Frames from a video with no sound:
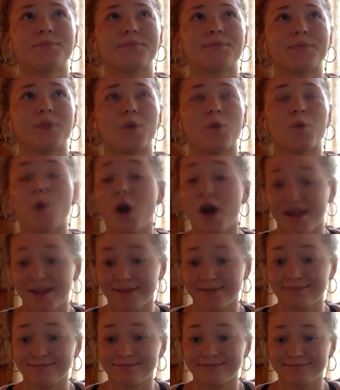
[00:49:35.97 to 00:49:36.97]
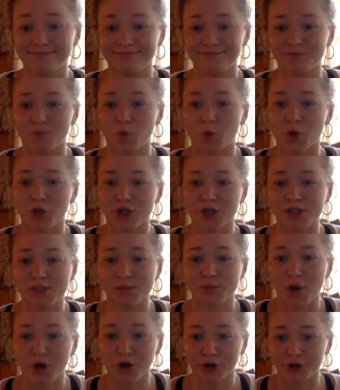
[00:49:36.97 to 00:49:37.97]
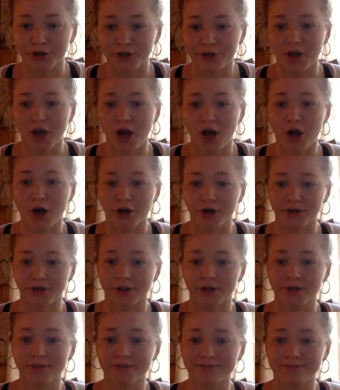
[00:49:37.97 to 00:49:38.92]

One, work smarter, not harder.